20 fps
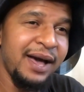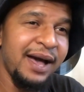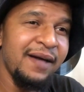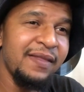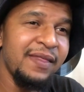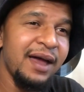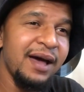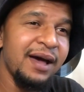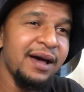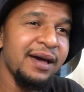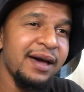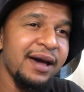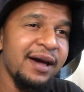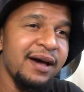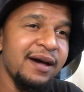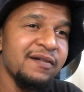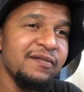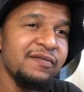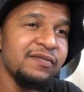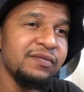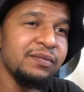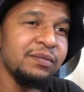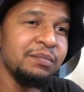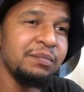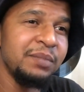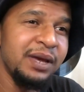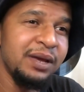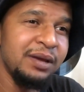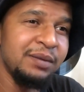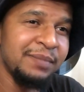that I have
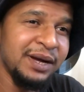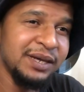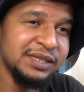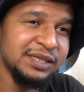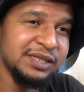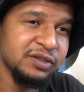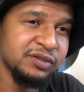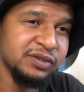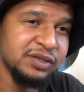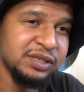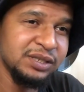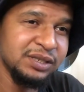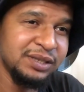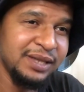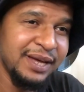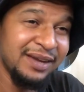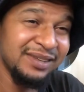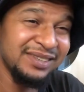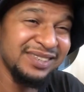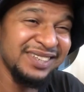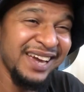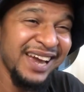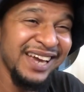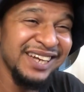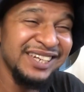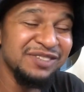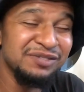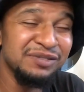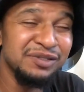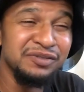made myself sit down to
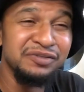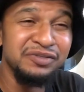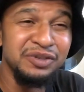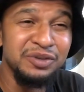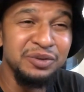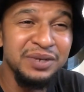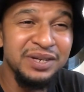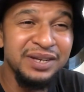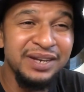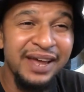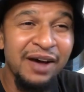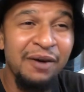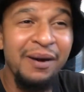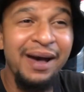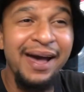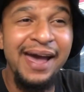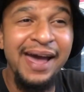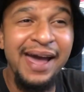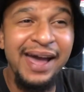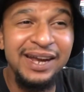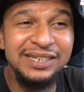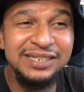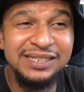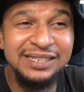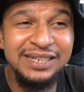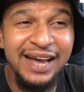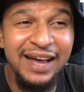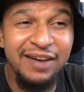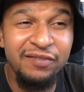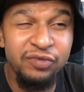actually review it, now I actually
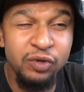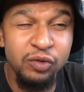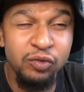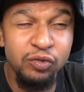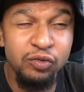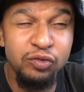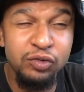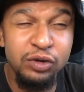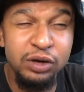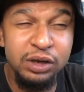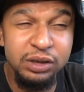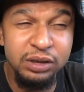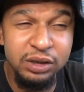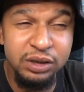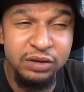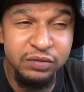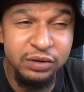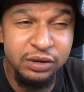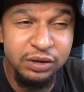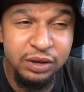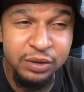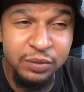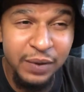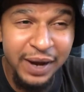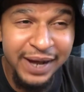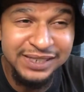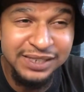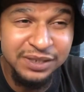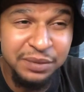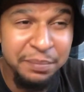have to really, really
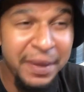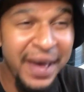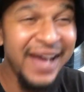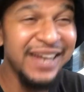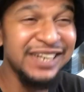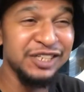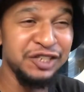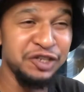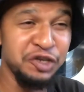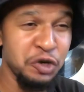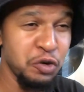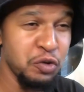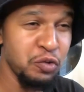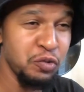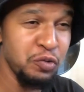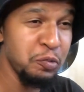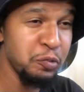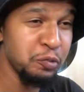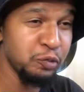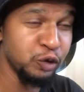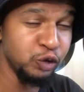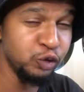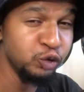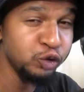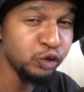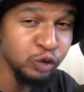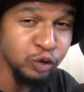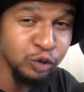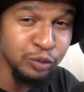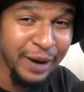watch a match. No
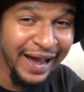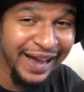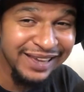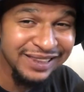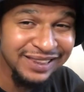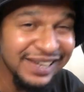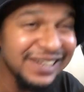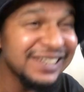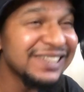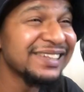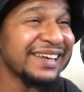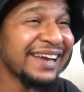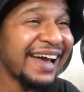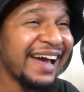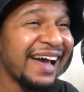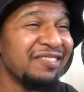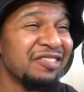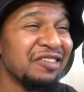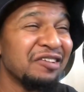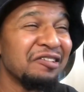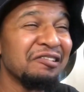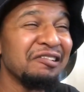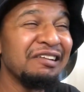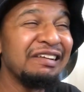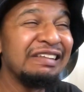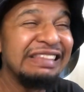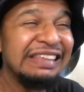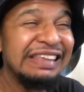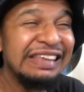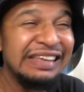YouTube highlights. Like, I have to
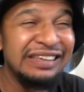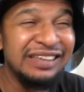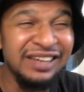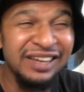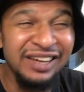really